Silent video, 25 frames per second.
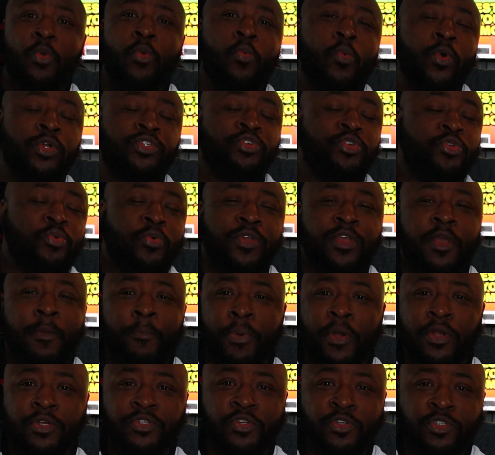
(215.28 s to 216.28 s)
what you do in your
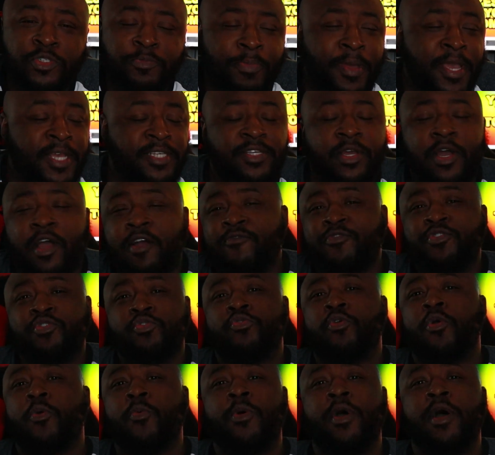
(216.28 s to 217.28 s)
personal space, however
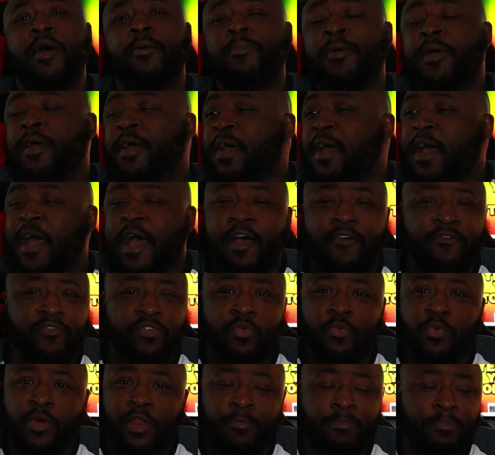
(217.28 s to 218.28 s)
you grow up, however
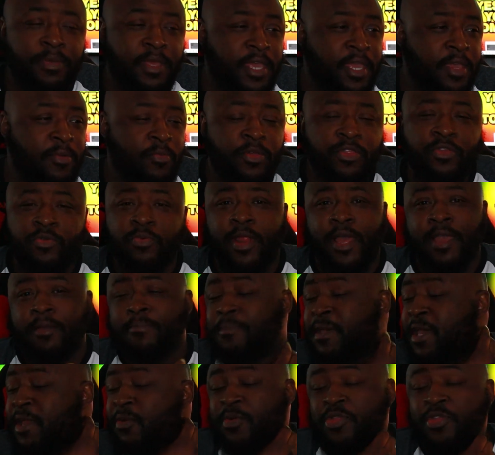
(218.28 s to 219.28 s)
you want to be, whether you like
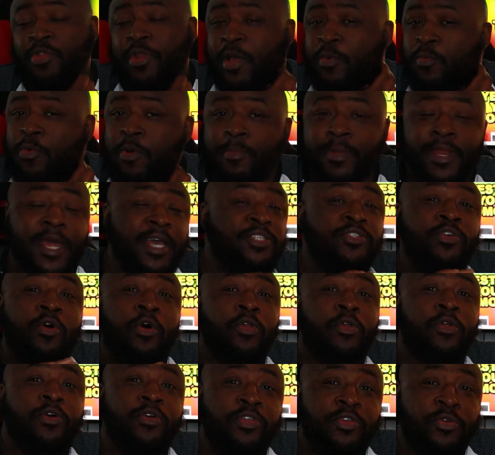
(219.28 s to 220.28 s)
men, whether you like women, that's
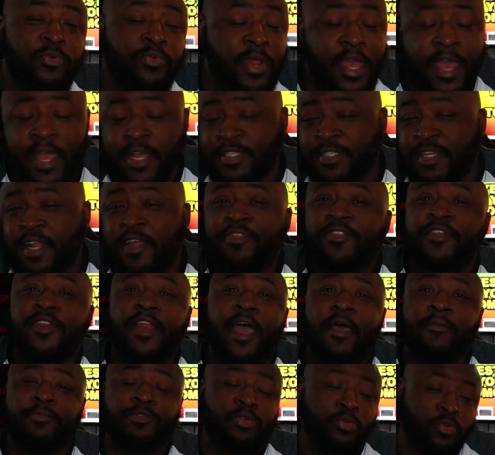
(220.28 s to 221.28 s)
all on you. That has
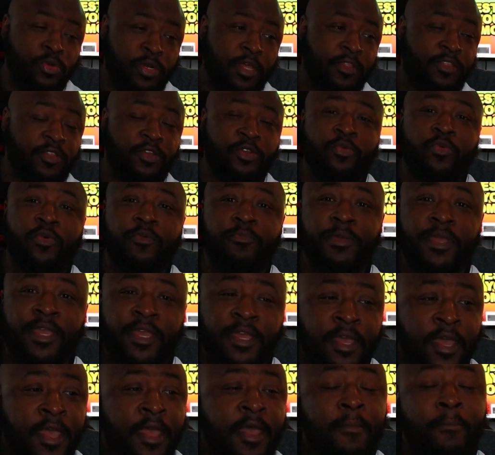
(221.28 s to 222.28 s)
nothing, absolutely nothing to do with
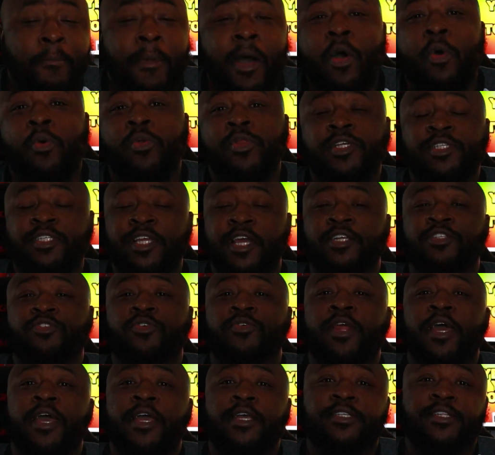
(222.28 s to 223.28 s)
me. My only stance
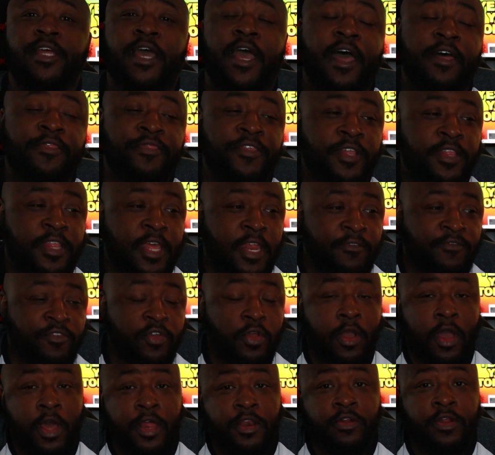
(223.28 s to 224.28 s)
on that is that I think that if
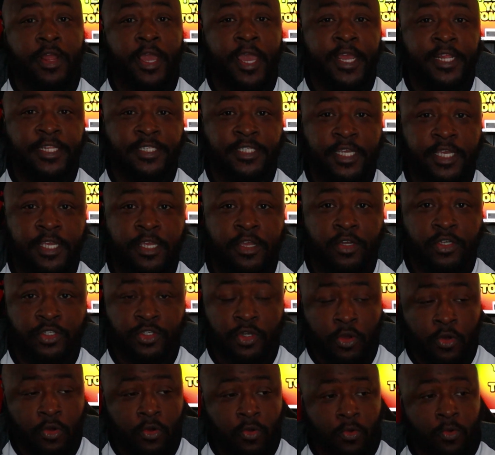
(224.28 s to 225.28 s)
you're under 18
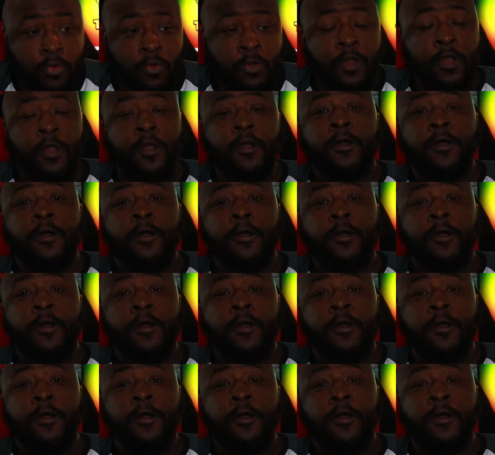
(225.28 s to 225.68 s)
years old